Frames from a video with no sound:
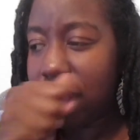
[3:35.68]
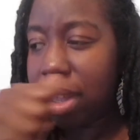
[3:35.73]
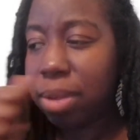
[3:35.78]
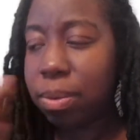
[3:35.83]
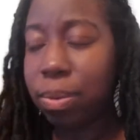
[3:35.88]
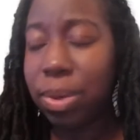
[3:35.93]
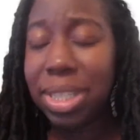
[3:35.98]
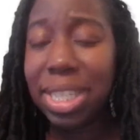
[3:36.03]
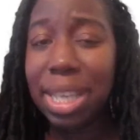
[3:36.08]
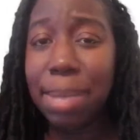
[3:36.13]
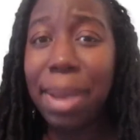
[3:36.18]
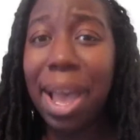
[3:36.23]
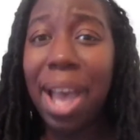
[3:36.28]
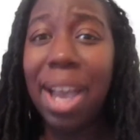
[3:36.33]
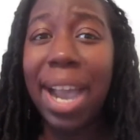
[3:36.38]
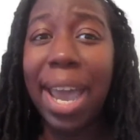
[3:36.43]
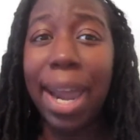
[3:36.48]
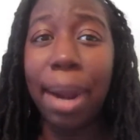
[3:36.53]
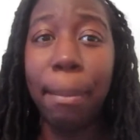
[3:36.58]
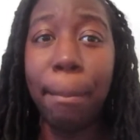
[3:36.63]
we somehow
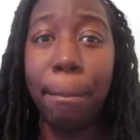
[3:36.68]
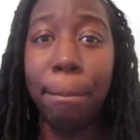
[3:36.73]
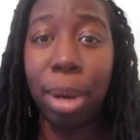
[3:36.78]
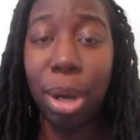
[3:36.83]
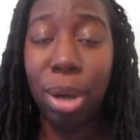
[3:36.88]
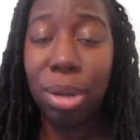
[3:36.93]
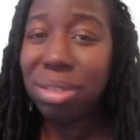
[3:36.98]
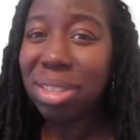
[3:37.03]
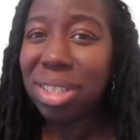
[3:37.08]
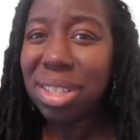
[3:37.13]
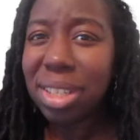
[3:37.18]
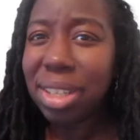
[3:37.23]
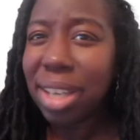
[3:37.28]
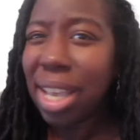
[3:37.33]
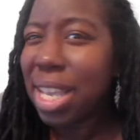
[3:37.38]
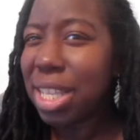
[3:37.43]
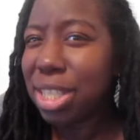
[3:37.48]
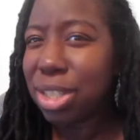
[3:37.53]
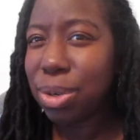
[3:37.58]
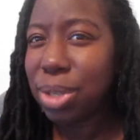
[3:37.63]
got a bolt
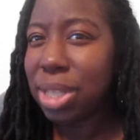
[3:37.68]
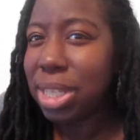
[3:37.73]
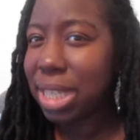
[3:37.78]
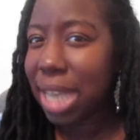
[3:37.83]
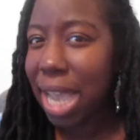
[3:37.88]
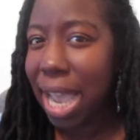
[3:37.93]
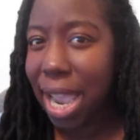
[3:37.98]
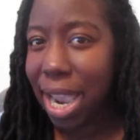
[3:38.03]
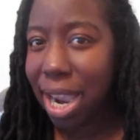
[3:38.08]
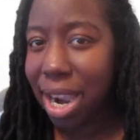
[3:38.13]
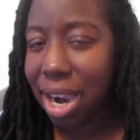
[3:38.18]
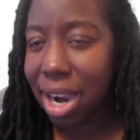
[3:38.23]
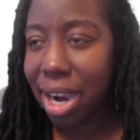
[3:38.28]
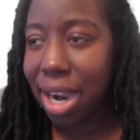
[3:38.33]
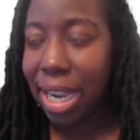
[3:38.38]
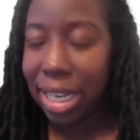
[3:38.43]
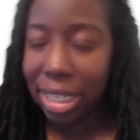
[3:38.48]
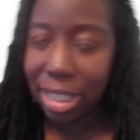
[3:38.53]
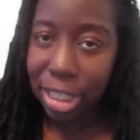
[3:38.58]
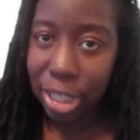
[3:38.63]
into the tire
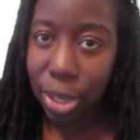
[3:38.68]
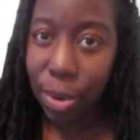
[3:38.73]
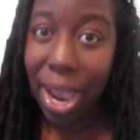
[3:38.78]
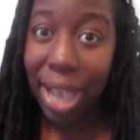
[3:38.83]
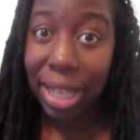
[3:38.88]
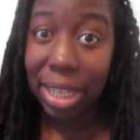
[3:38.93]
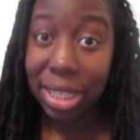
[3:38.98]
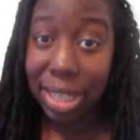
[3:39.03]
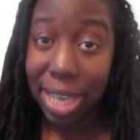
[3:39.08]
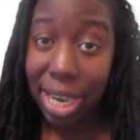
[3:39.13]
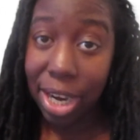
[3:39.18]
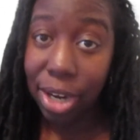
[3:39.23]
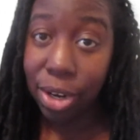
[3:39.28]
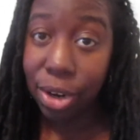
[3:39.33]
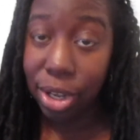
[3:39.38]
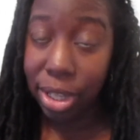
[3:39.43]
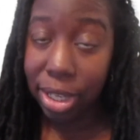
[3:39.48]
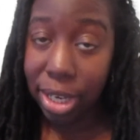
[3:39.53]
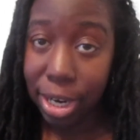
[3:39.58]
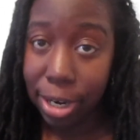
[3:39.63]
and so we had to take it
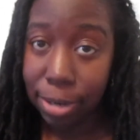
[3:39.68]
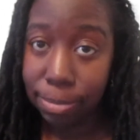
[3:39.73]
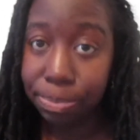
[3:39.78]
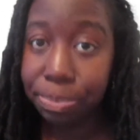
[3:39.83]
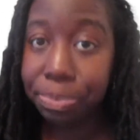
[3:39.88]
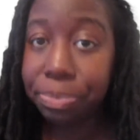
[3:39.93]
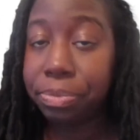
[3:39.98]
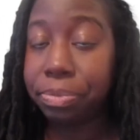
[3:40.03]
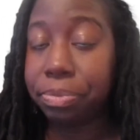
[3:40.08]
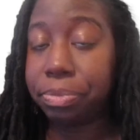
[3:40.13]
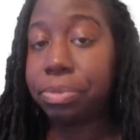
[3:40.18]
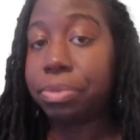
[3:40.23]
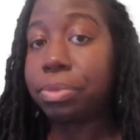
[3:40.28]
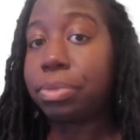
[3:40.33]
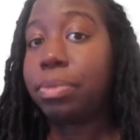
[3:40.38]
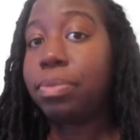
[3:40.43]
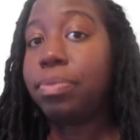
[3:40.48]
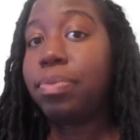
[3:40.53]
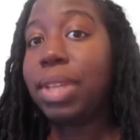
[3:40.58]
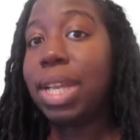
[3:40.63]
earlier
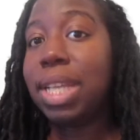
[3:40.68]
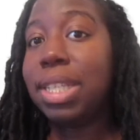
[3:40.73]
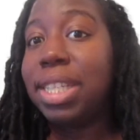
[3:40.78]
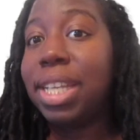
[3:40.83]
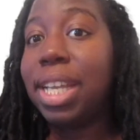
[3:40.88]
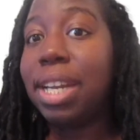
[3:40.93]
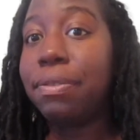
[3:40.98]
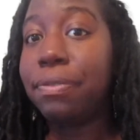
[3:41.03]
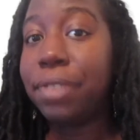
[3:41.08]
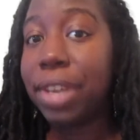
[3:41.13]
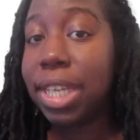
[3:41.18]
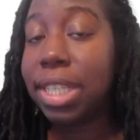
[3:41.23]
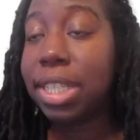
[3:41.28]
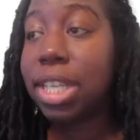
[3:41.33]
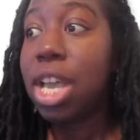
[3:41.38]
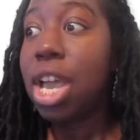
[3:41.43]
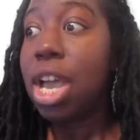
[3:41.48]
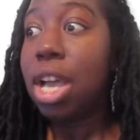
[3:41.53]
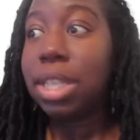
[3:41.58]
to get it fixed.